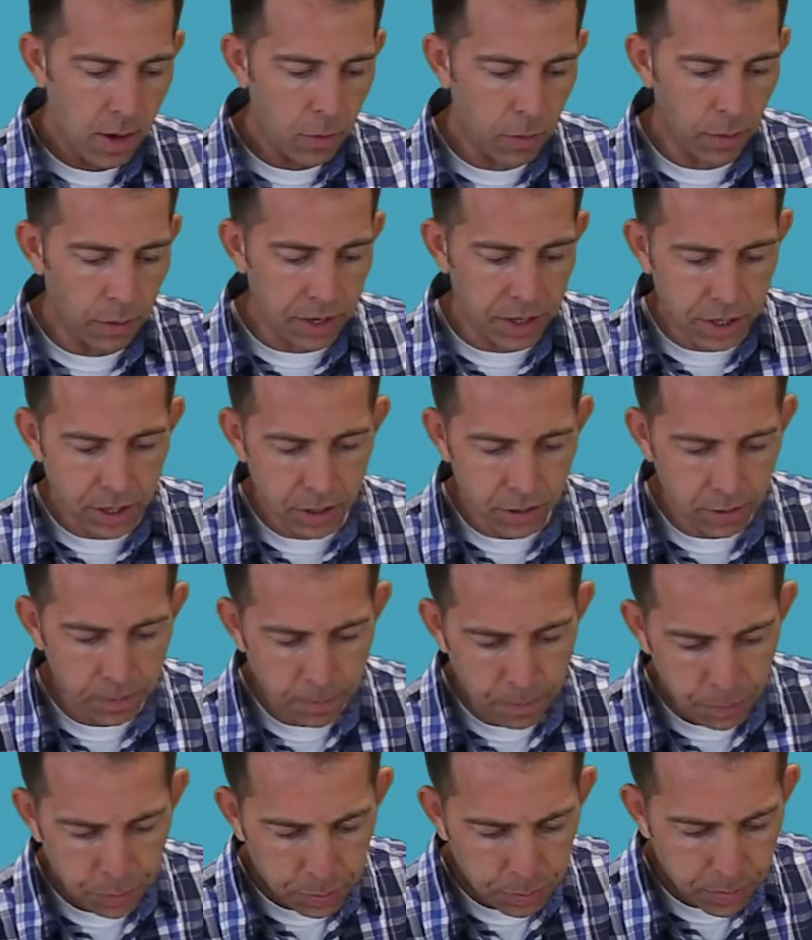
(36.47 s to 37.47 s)
What we
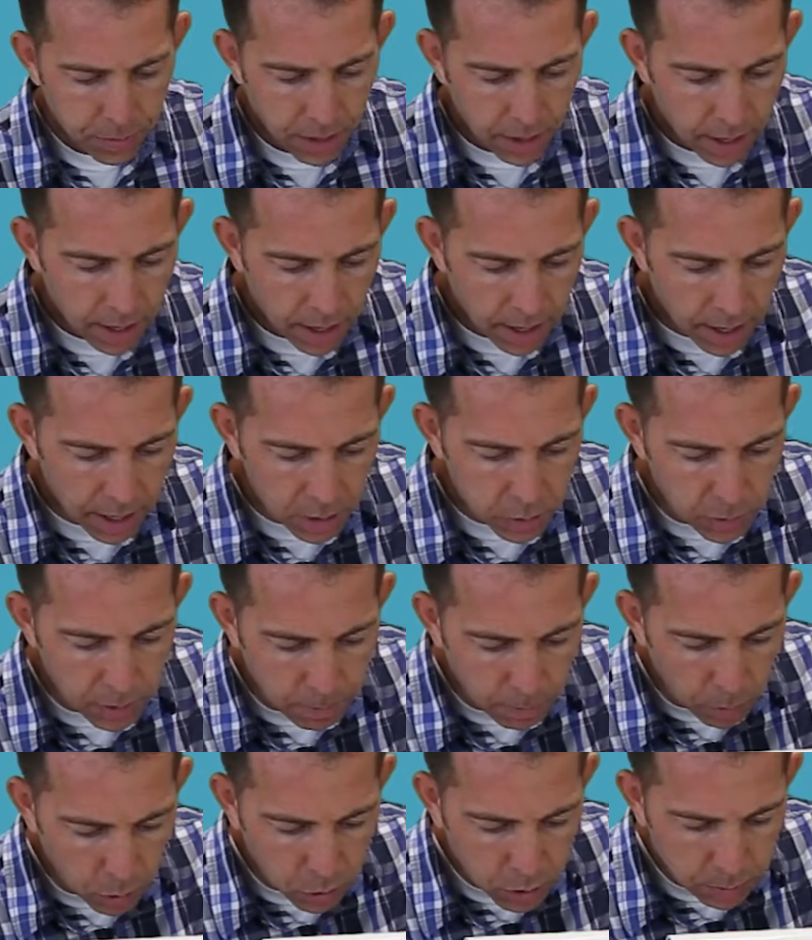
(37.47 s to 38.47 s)
do is we
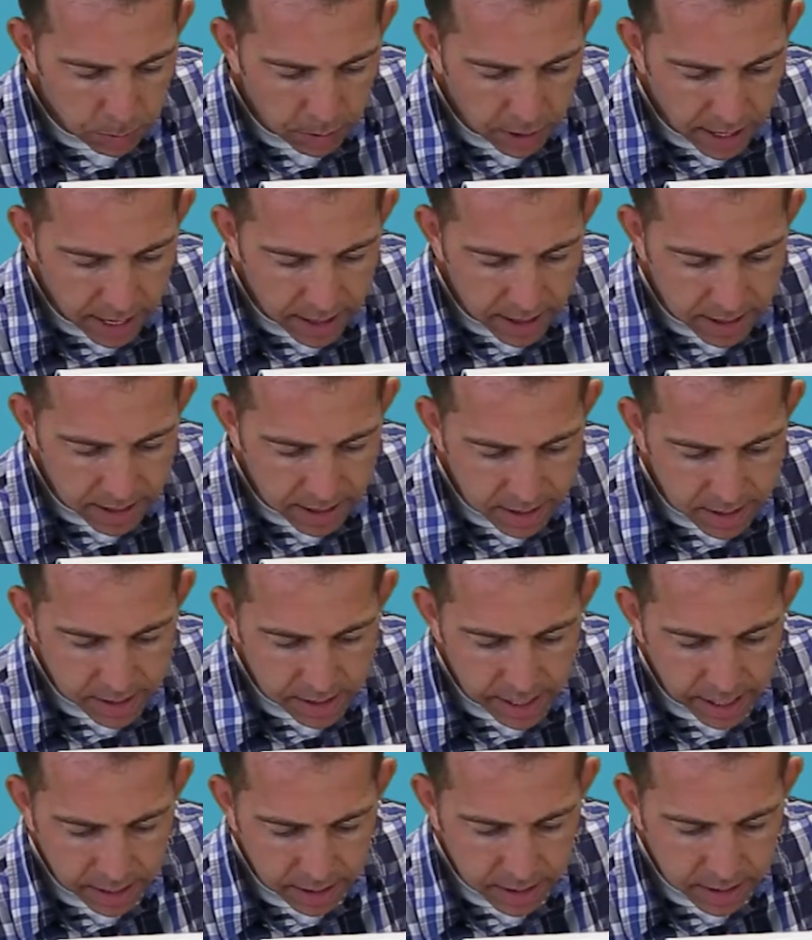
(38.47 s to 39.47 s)
multiply the
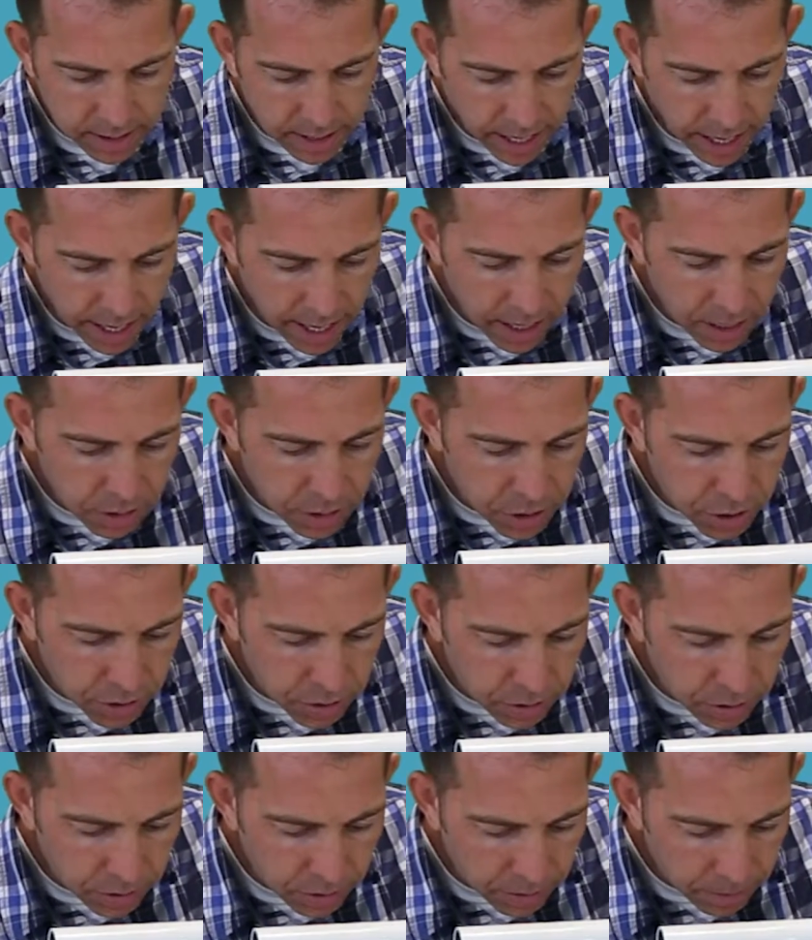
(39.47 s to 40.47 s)
6
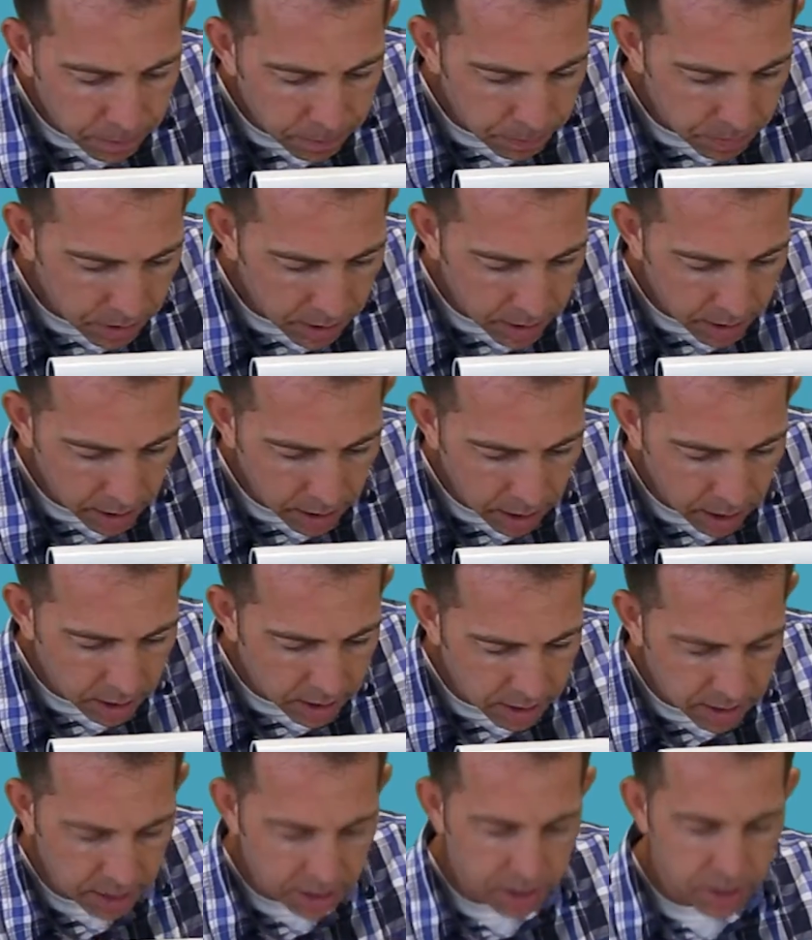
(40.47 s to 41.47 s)
into the
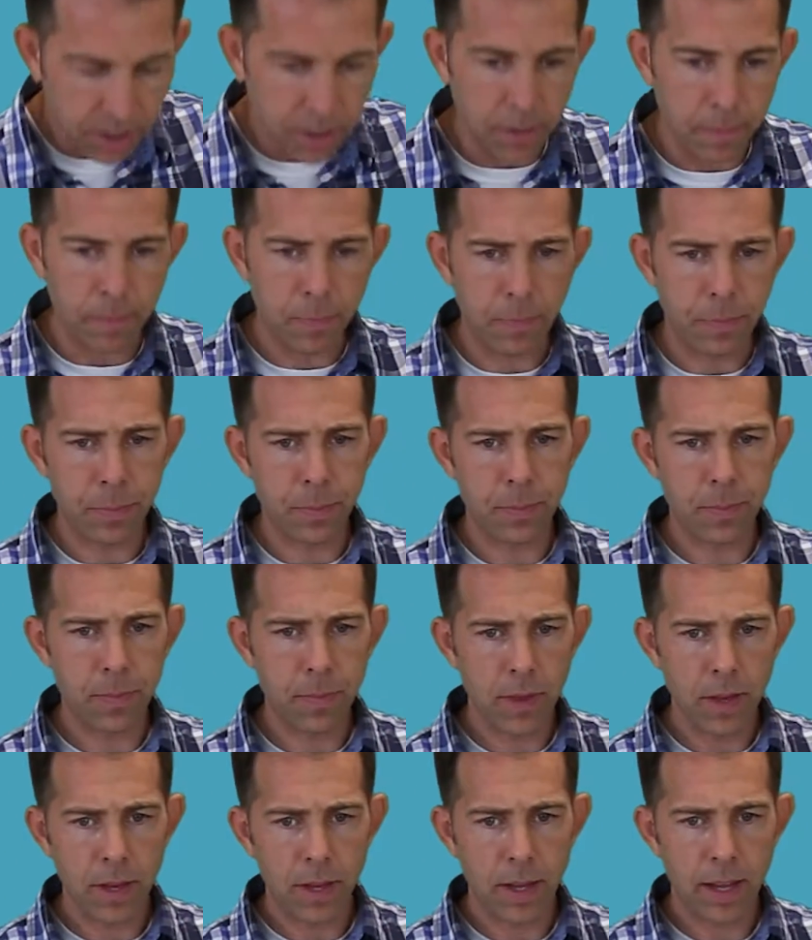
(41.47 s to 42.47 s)
constant term.
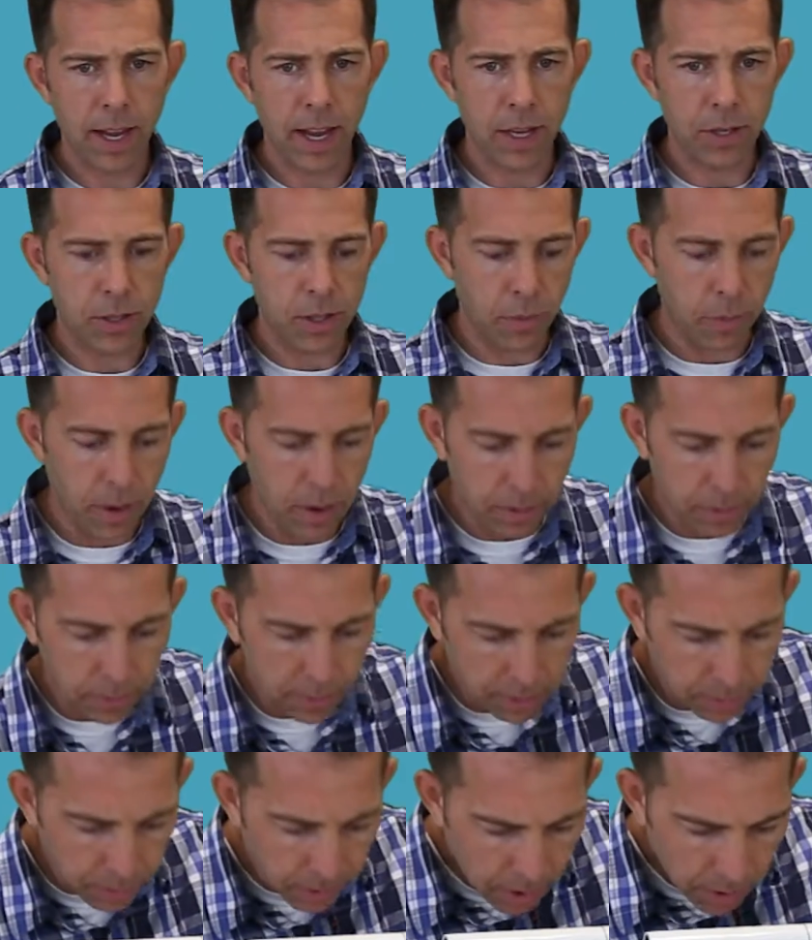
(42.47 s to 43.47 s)
Okay, so what
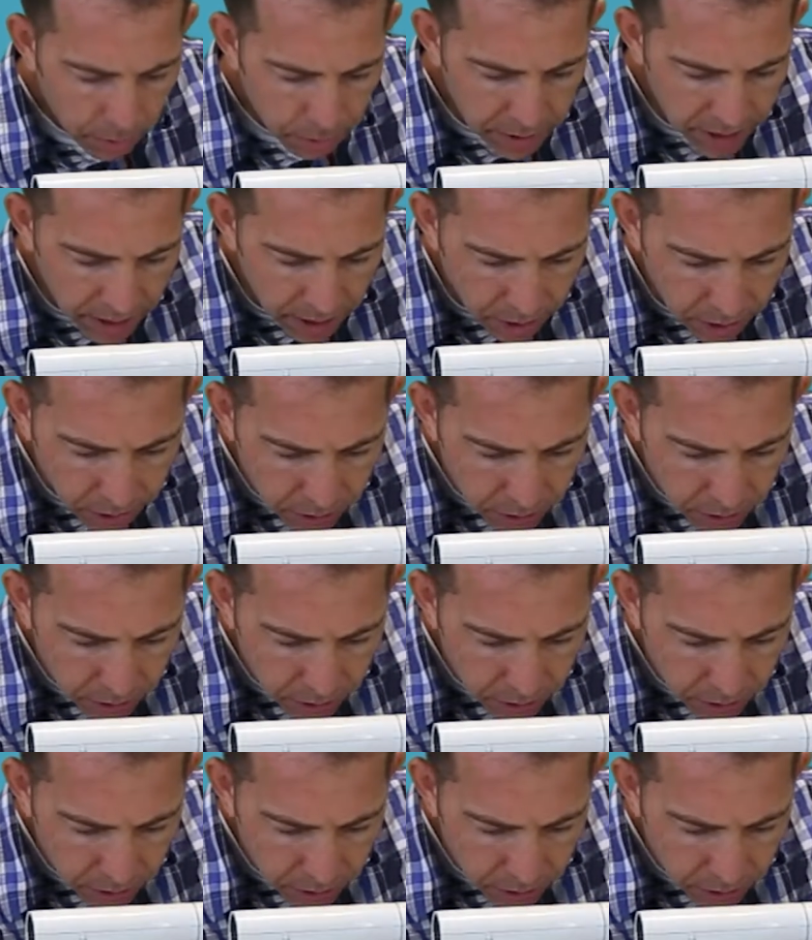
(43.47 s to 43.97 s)
we get a